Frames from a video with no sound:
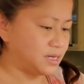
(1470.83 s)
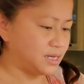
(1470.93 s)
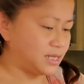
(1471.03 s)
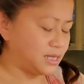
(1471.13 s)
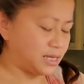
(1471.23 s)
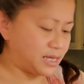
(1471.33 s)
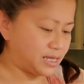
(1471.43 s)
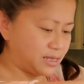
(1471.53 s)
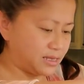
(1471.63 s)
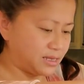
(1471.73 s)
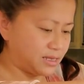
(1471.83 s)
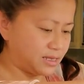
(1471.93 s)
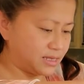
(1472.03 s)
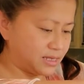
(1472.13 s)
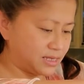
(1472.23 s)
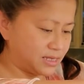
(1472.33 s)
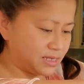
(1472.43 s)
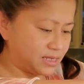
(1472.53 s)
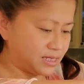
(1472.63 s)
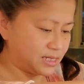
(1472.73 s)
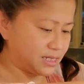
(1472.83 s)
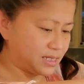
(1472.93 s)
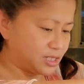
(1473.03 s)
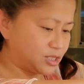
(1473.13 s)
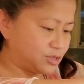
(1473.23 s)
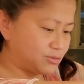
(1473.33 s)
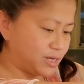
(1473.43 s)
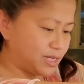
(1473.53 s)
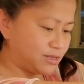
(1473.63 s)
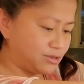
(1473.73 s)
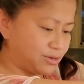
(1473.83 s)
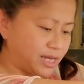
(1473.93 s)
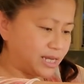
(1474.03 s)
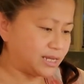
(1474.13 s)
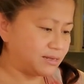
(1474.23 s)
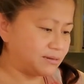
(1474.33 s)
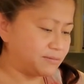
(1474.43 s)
And again, strain and drain.